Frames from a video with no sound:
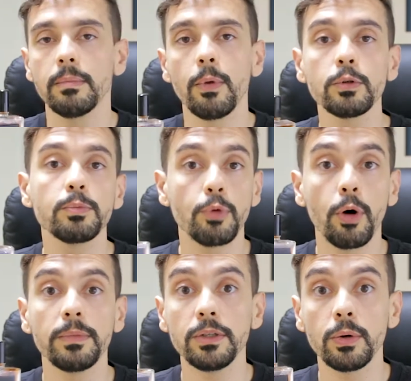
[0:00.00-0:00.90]
Most
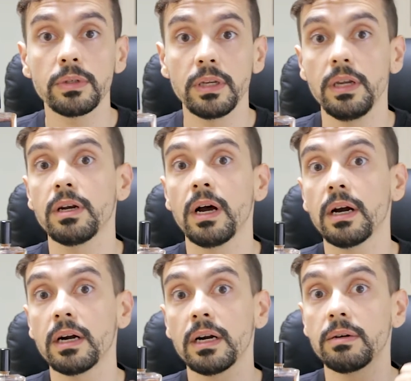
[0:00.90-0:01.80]
prominent notes here
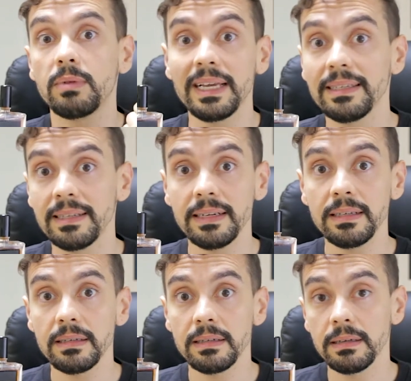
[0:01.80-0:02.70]
are
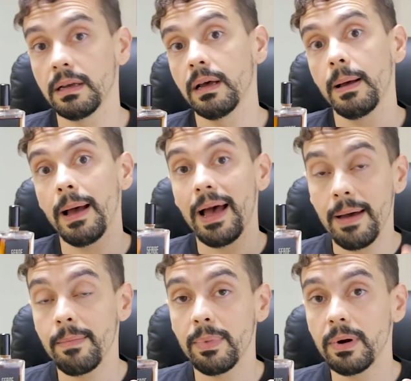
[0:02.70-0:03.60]
resins,
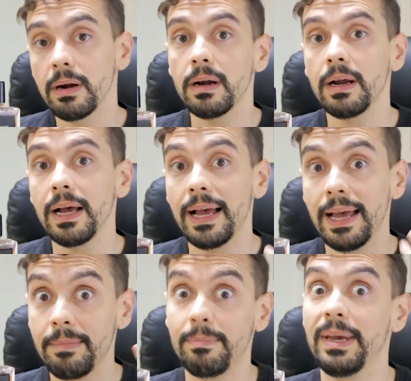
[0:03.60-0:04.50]
amber
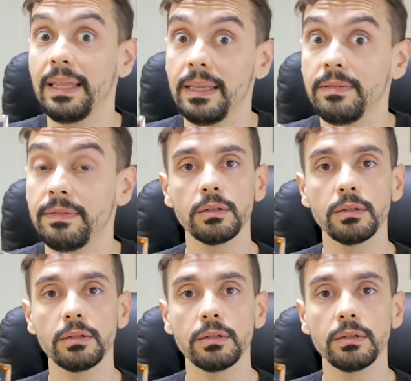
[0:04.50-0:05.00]
and bay leaf.